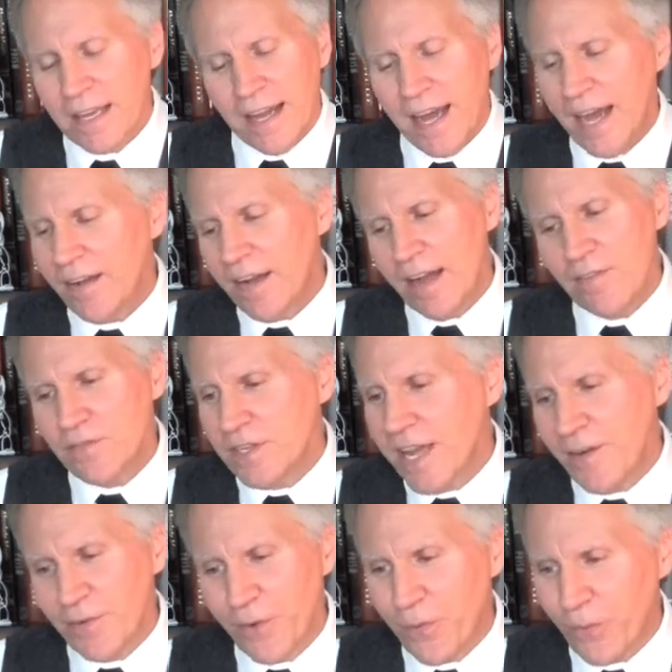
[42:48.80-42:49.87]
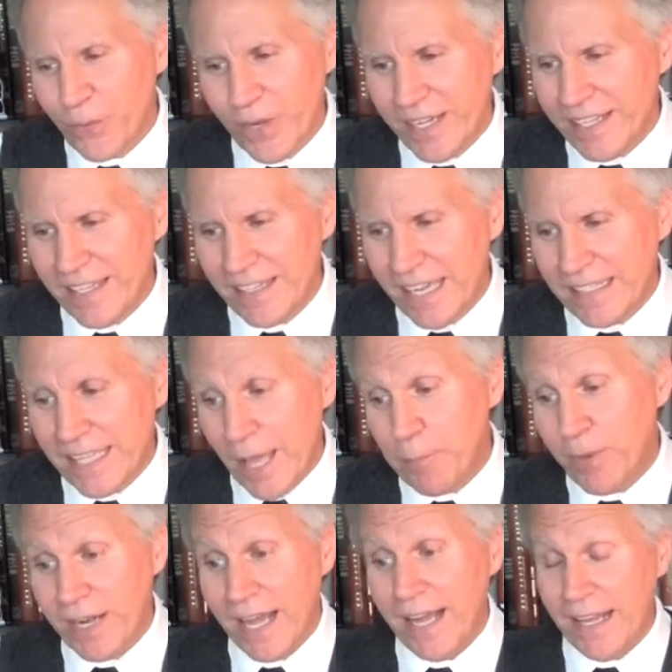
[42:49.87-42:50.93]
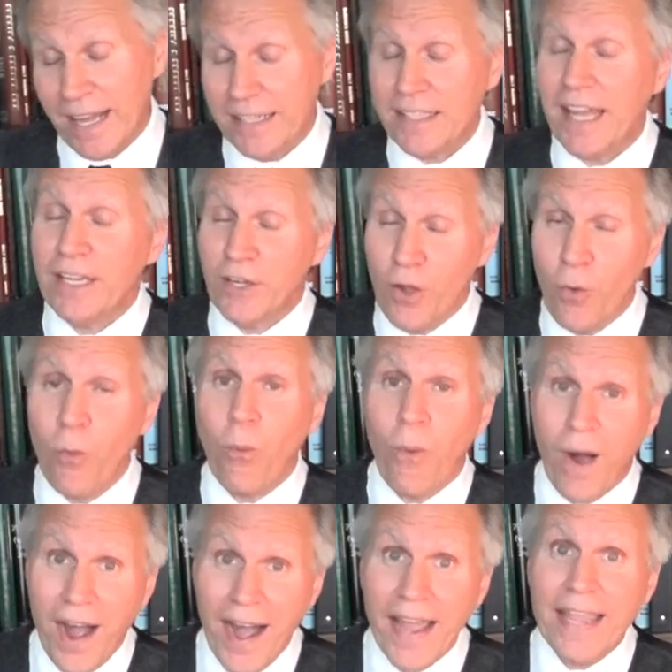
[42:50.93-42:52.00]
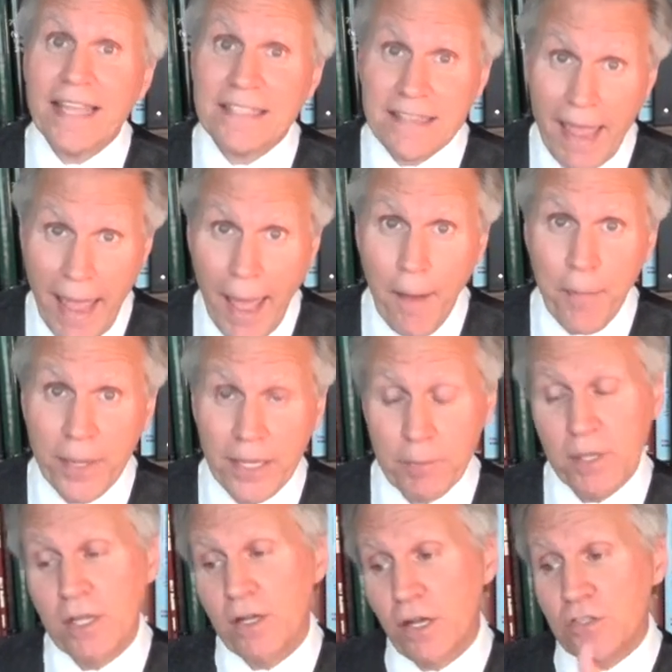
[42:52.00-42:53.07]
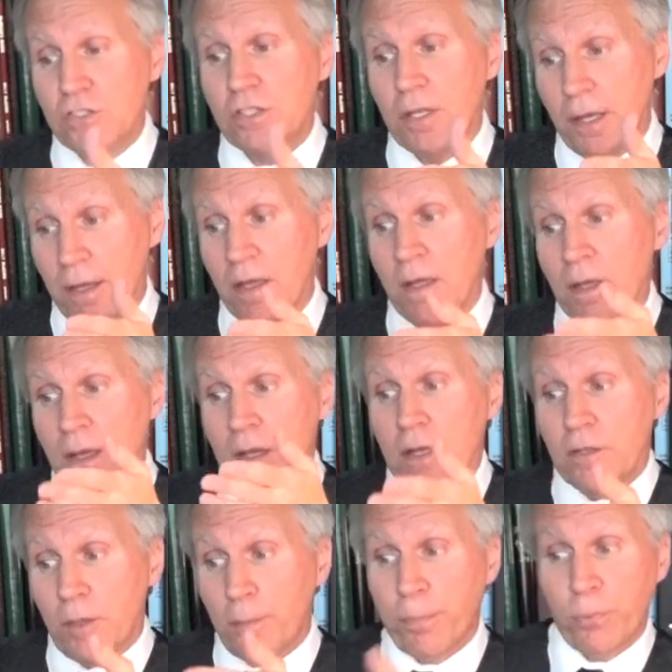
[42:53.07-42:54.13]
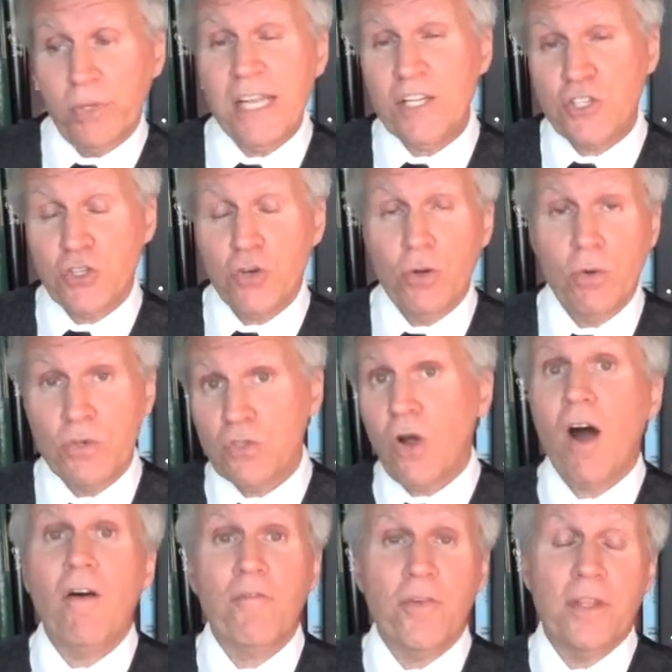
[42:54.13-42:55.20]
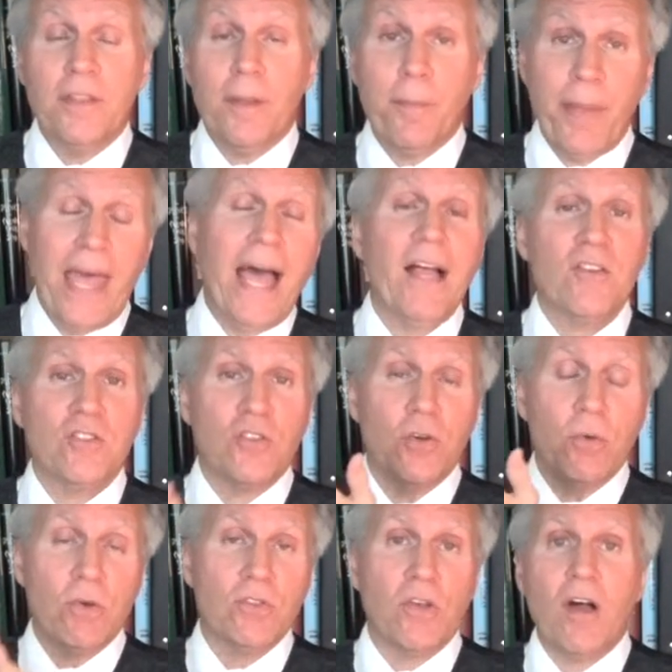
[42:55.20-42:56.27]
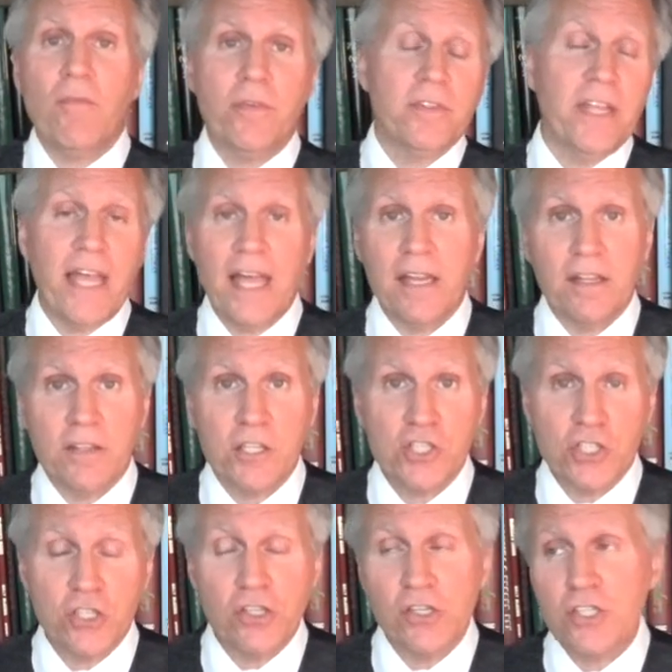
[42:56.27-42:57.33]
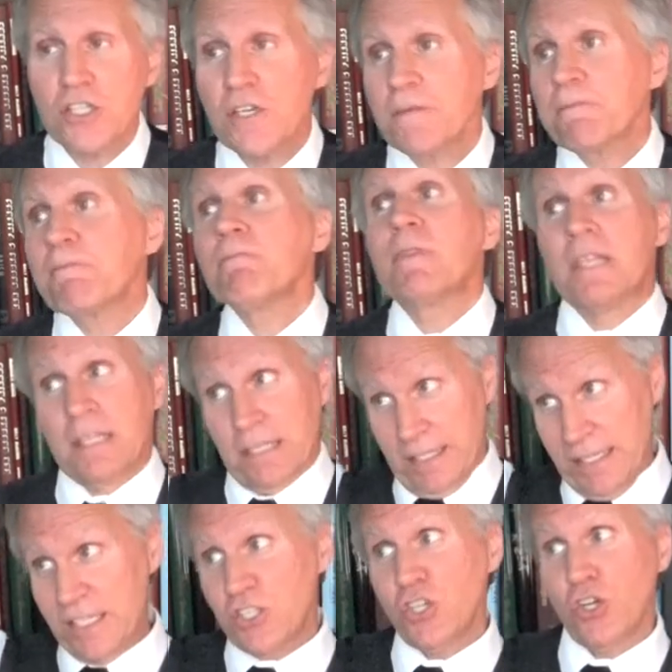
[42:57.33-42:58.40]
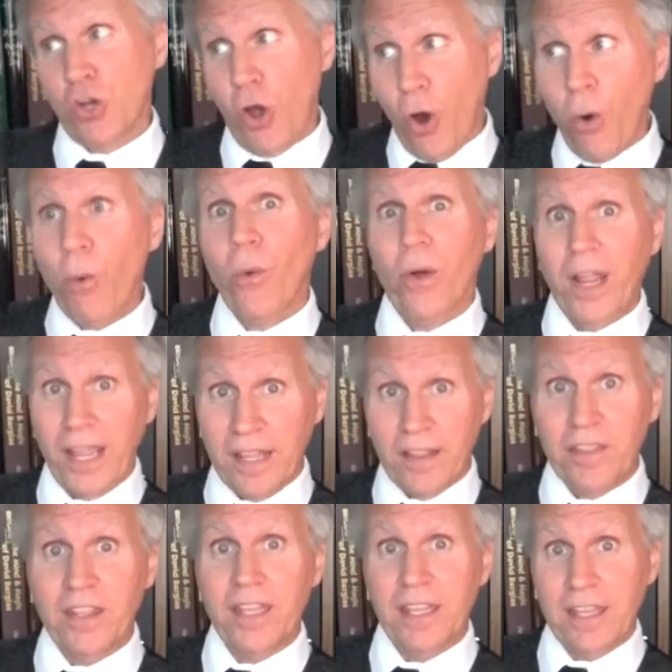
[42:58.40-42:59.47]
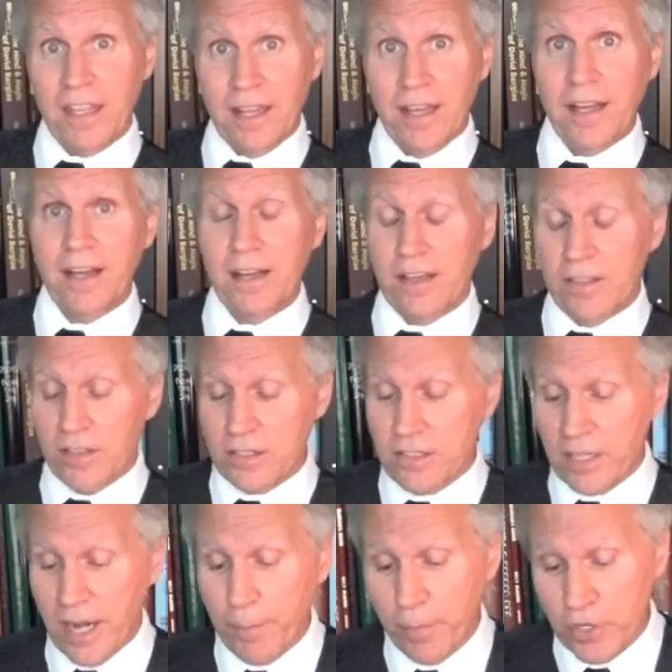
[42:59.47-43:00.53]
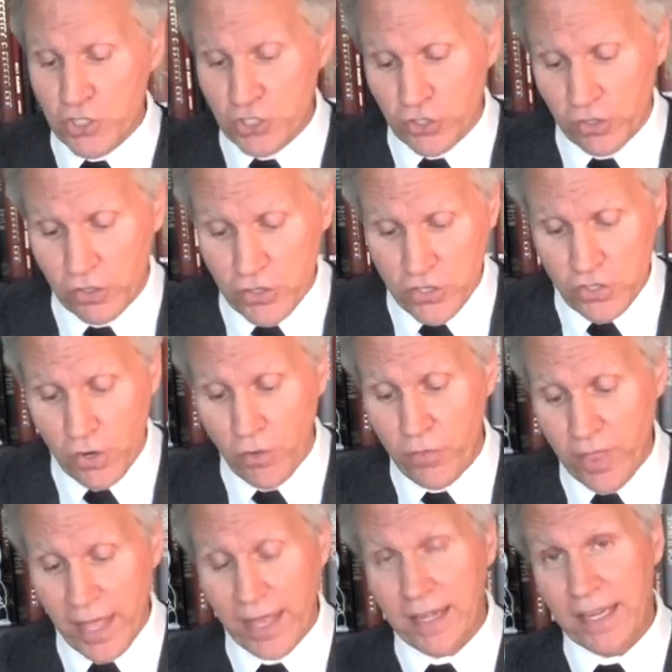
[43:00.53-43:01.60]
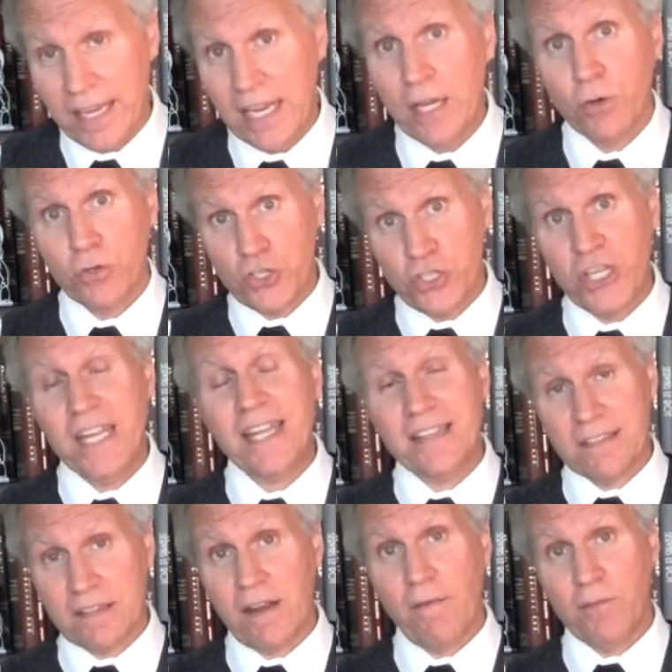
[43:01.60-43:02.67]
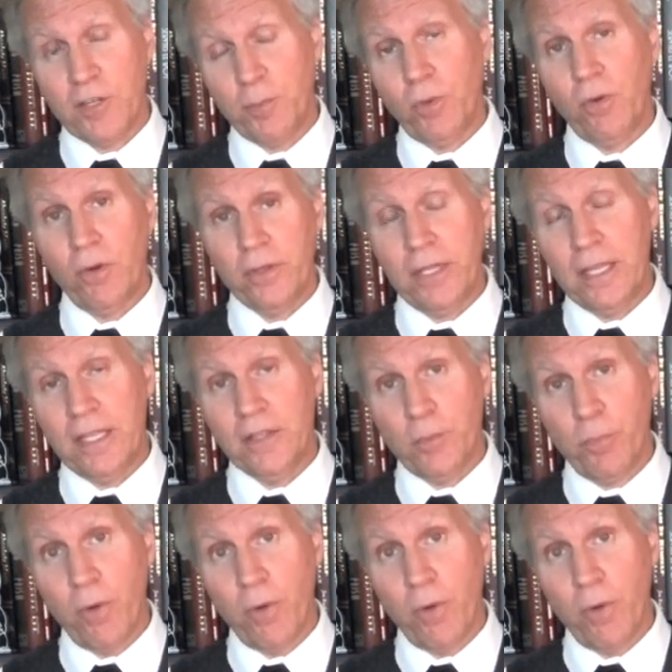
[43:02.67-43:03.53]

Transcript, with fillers: I've never really liked that, but I know why it's happening, because the preacher, who is often the pastor, who is often the head of the church, is lowering the temperature so that he or she is comfortable in the